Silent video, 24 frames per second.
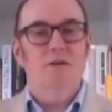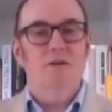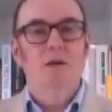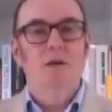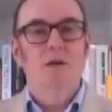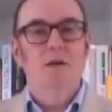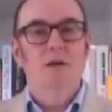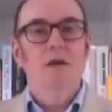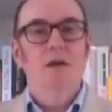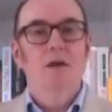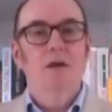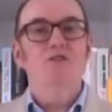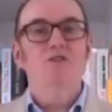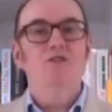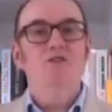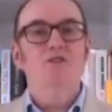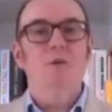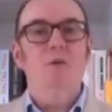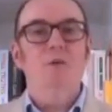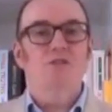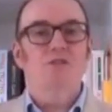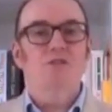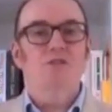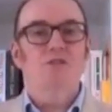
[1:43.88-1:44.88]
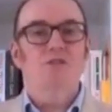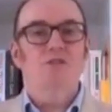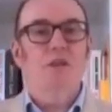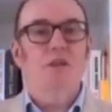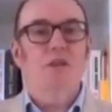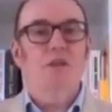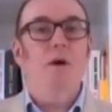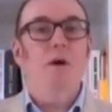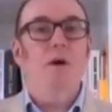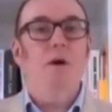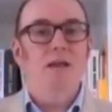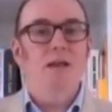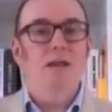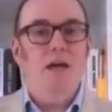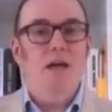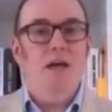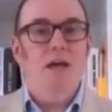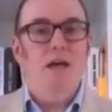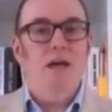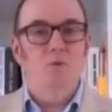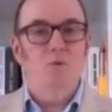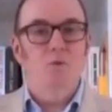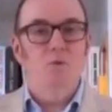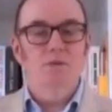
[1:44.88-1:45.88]
So much so that by last
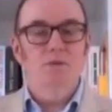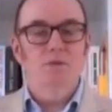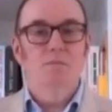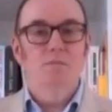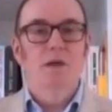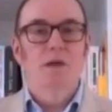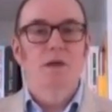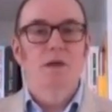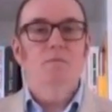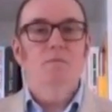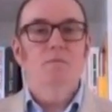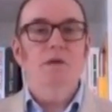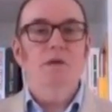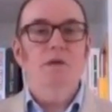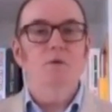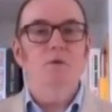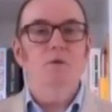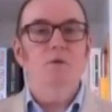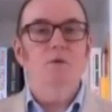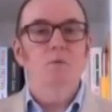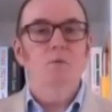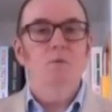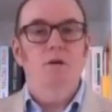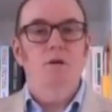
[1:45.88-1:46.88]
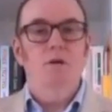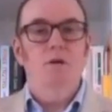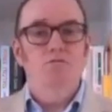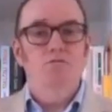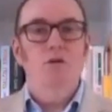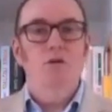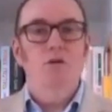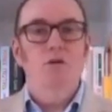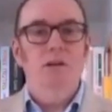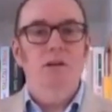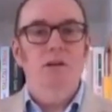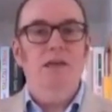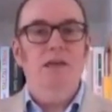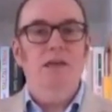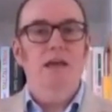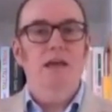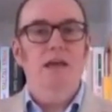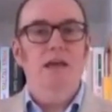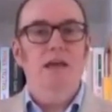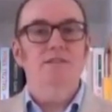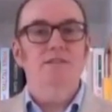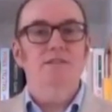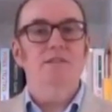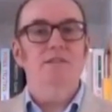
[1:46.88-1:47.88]
autumn, people were wrongly
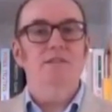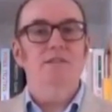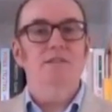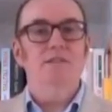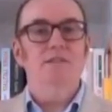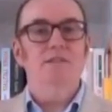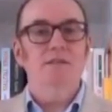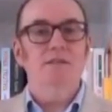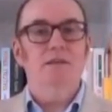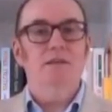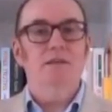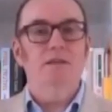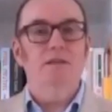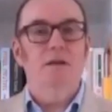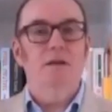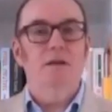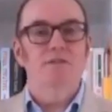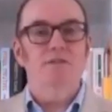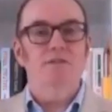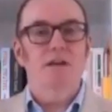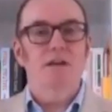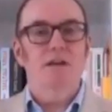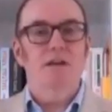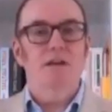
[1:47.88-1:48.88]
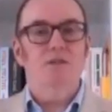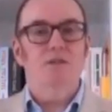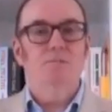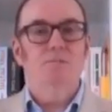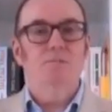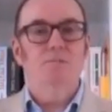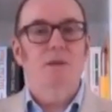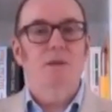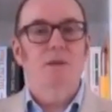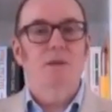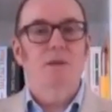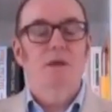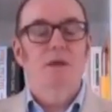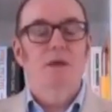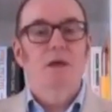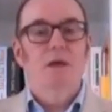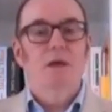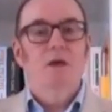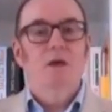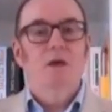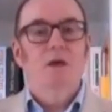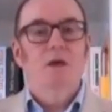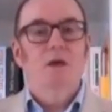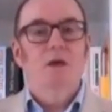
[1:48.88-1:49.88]
anticipating a recession.
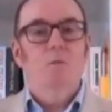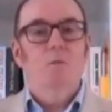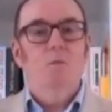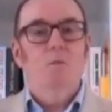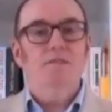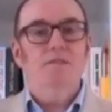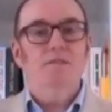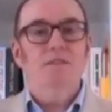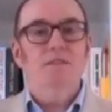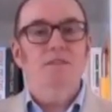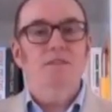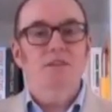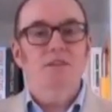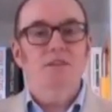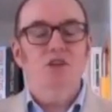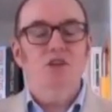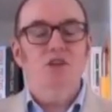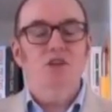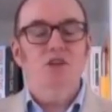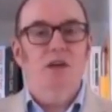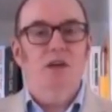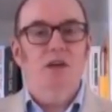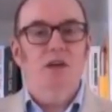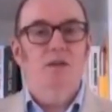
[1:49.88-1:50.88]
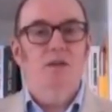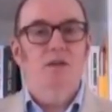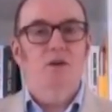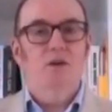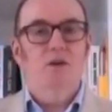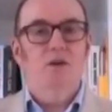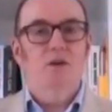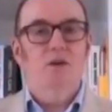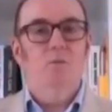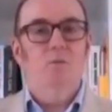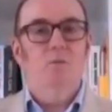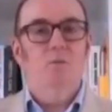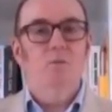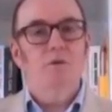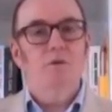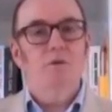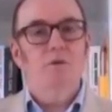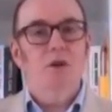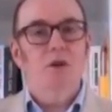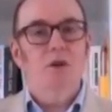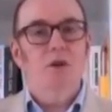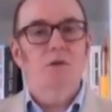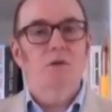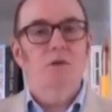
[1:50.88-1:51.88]
We entered this year, though, with the world
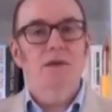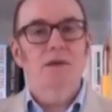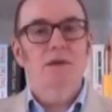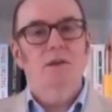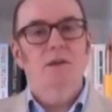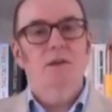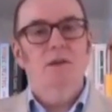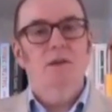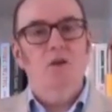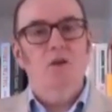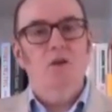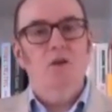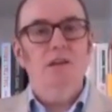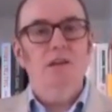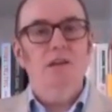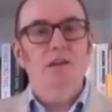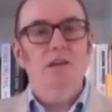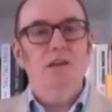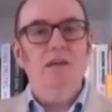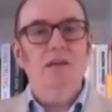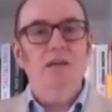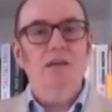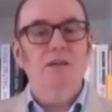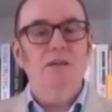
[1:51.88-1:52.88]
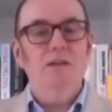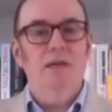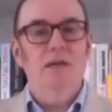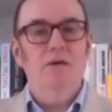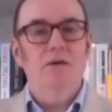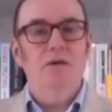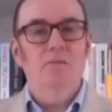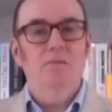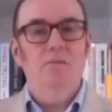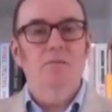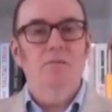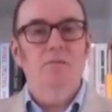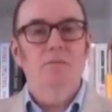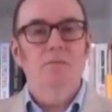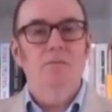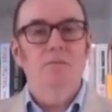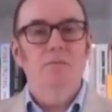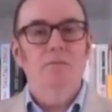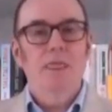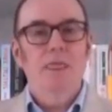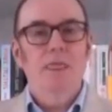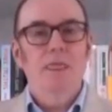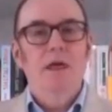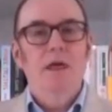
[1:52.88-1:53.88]
economy on an even keel.
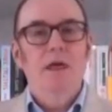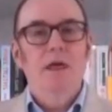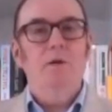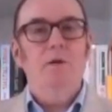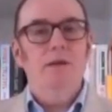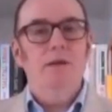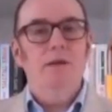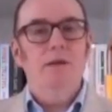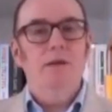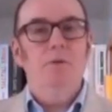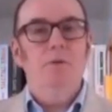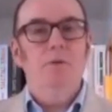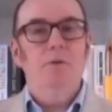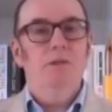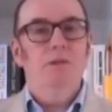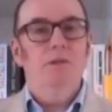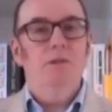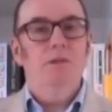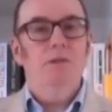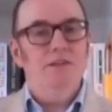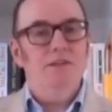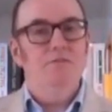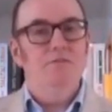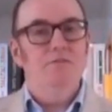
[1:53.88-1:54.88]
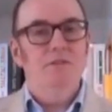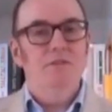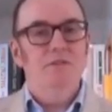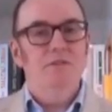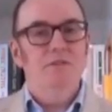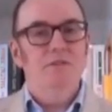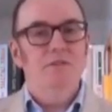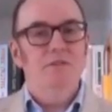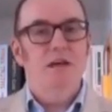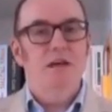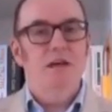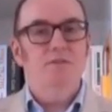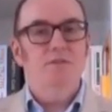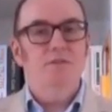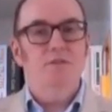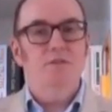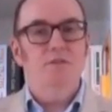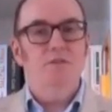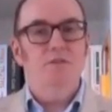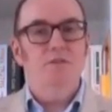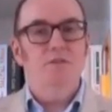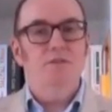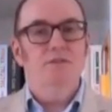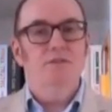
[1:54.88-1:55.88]
But the important lesson from those last few
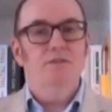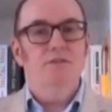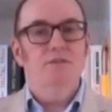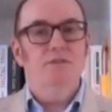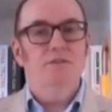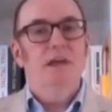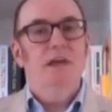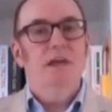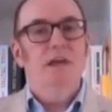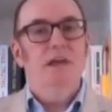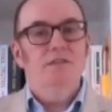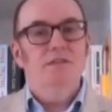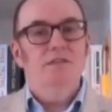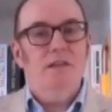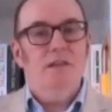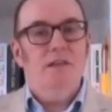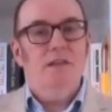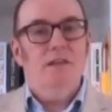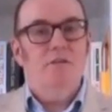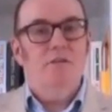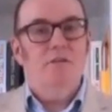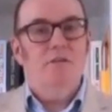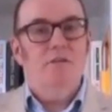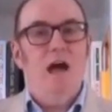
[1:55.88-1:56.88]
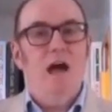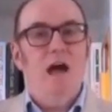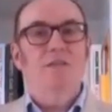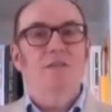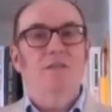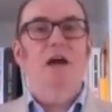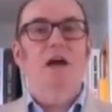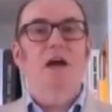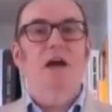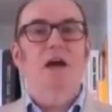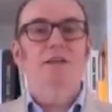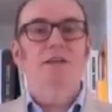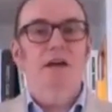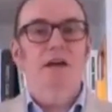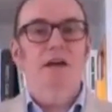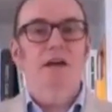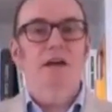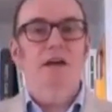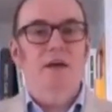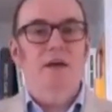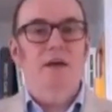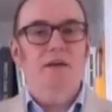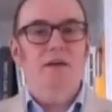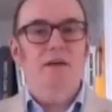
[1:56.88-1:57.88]
years is that there are underlying
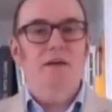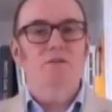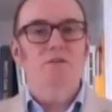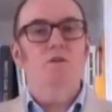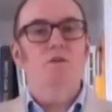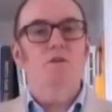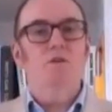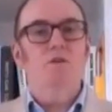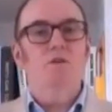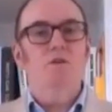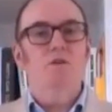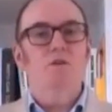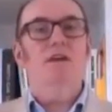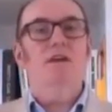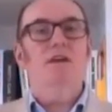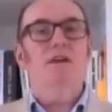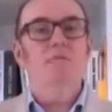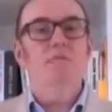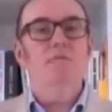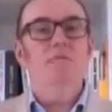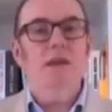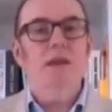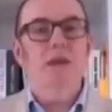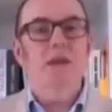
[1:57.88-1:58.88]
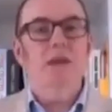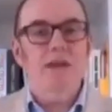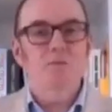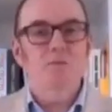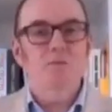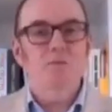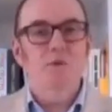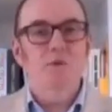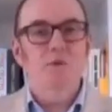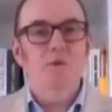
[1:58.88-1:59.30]
dynamics which are taking many experts by